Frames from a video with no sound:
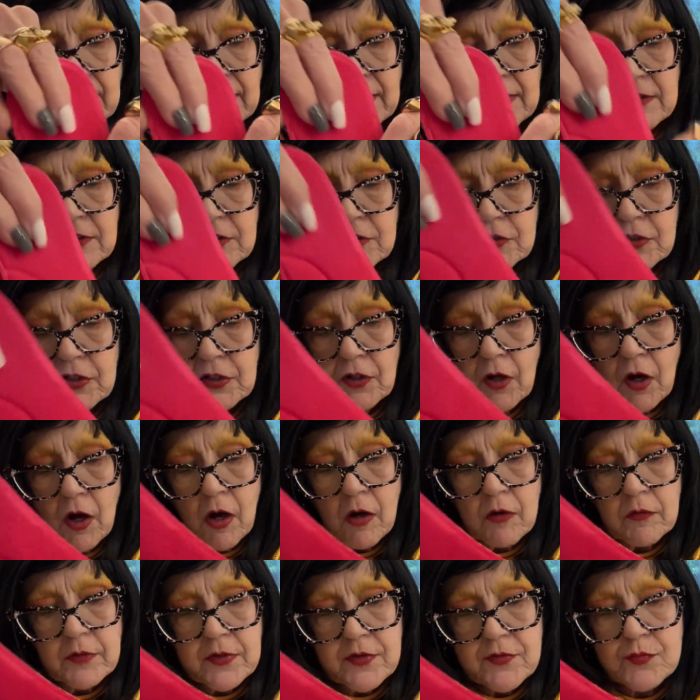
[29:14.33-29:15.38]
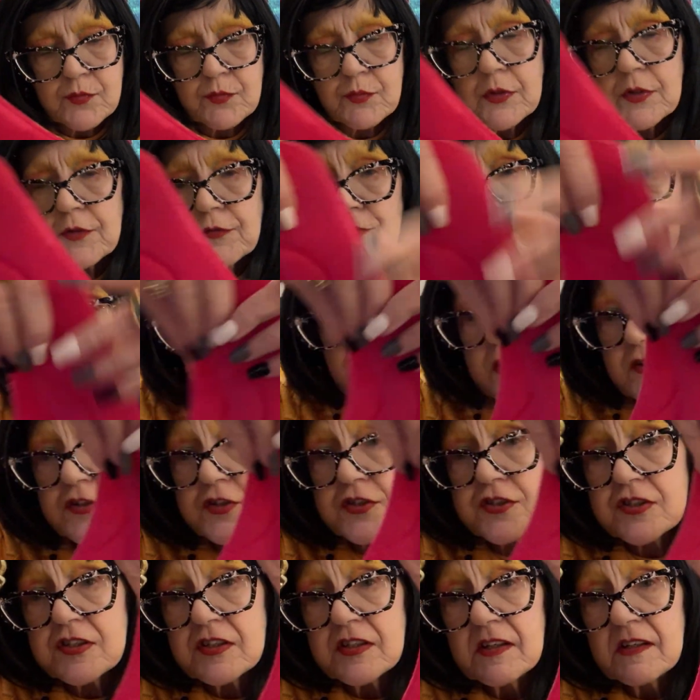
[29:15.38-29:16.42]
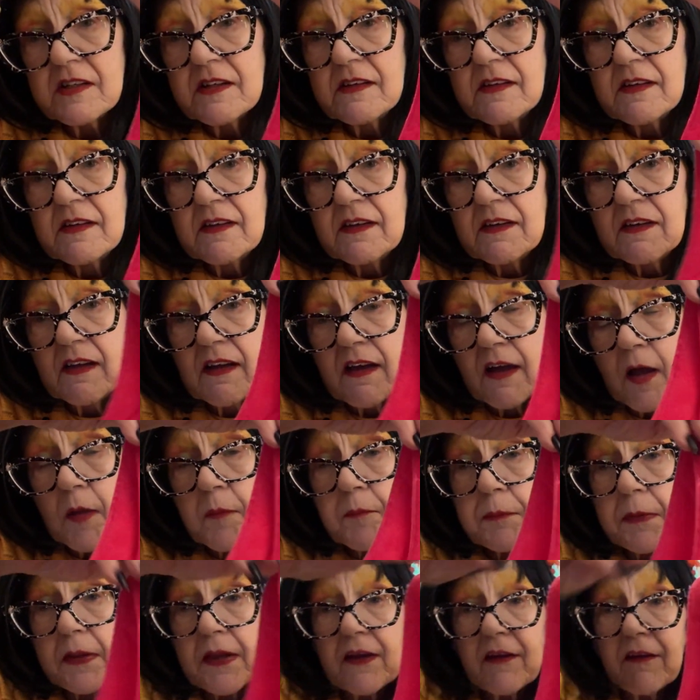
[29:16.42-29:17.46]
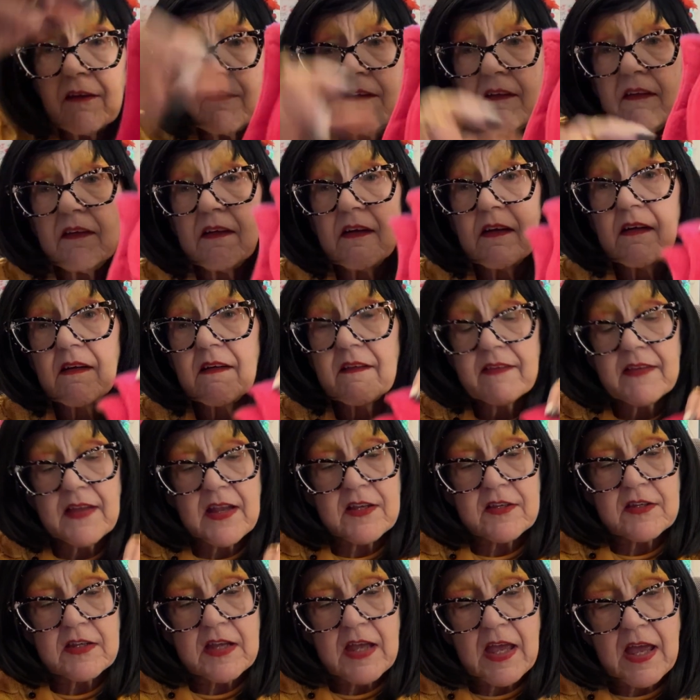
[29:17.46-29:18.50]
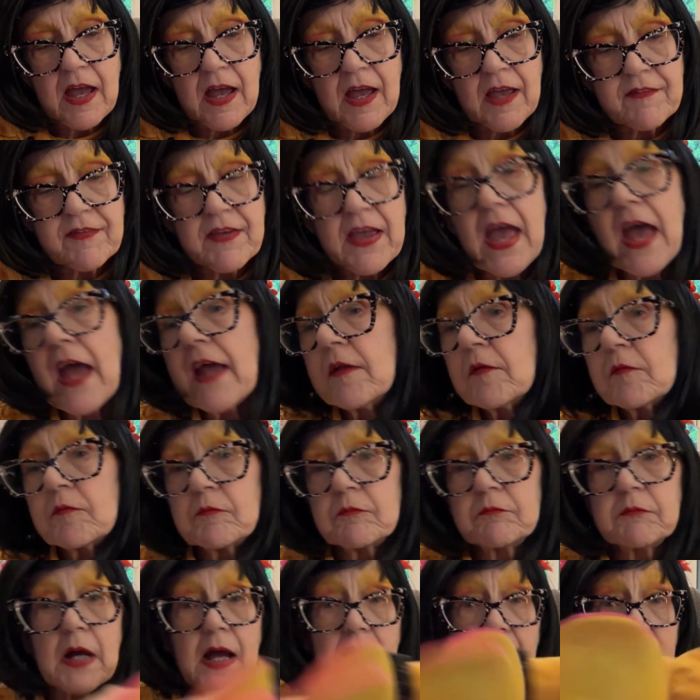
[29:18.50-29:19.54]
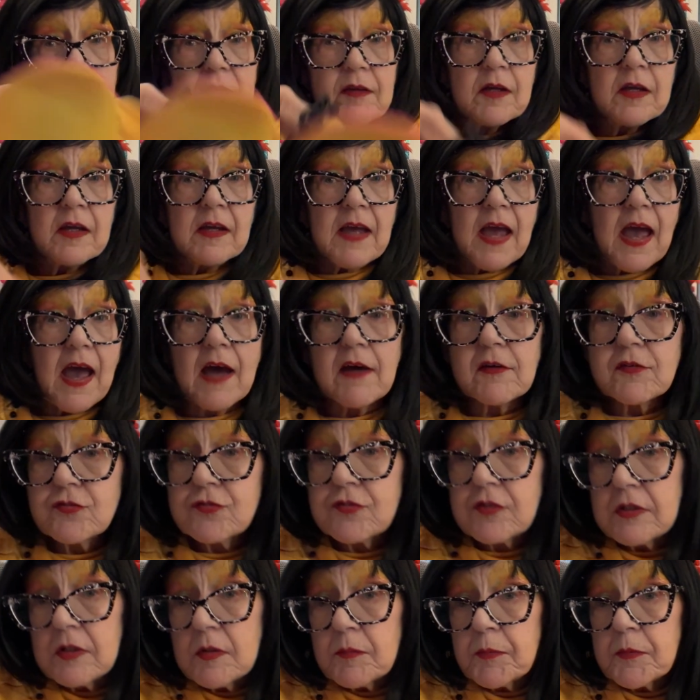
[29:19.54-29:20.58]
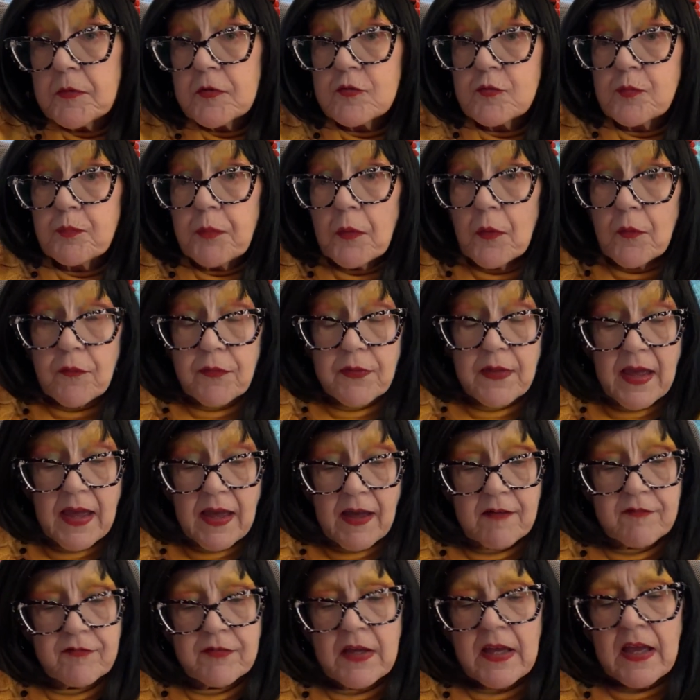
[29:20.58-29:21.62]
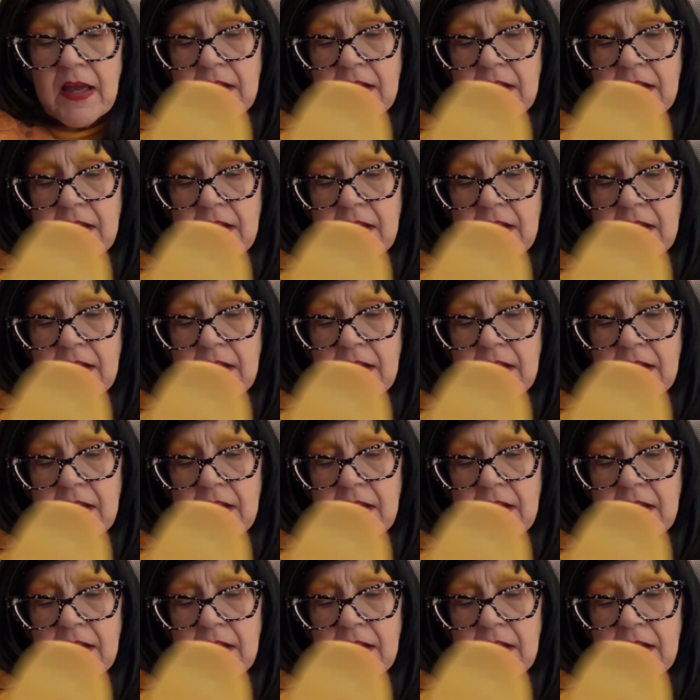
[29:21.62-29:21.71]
You can always refresh a pair that I've had. My house slippers both have.